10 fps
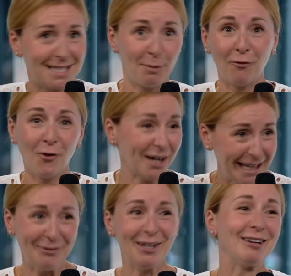before it
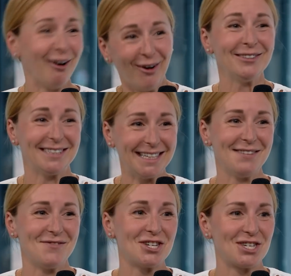even goes in
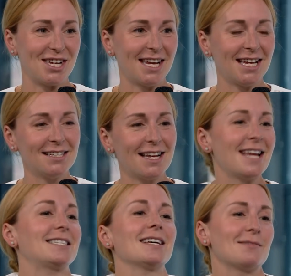the machine,
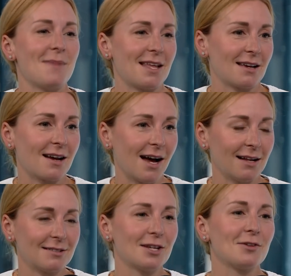it doesn't make the cut.
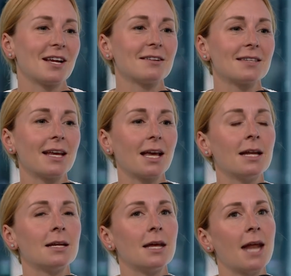So there's like
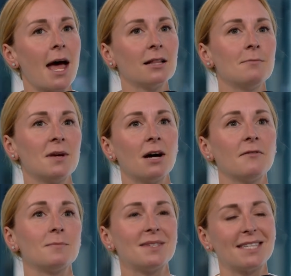an element of
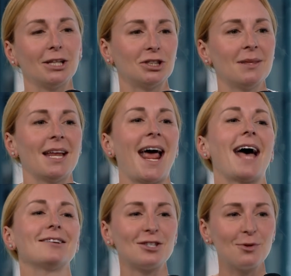obsession that
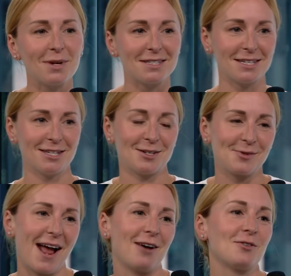has to exist
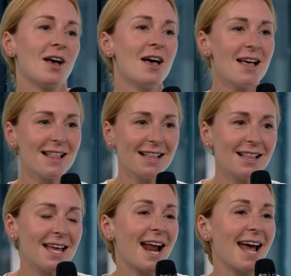around
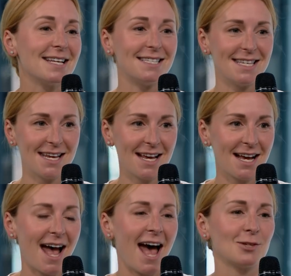an
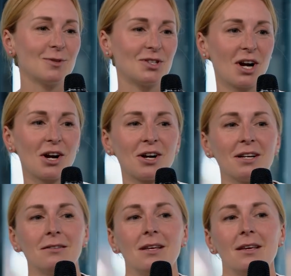idea as we start
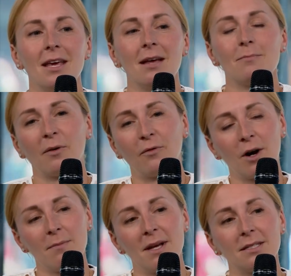R&Ding it
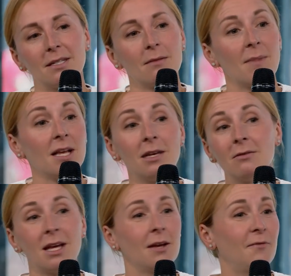before it makes it to the menu.
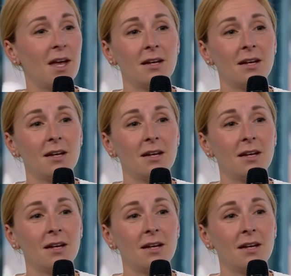If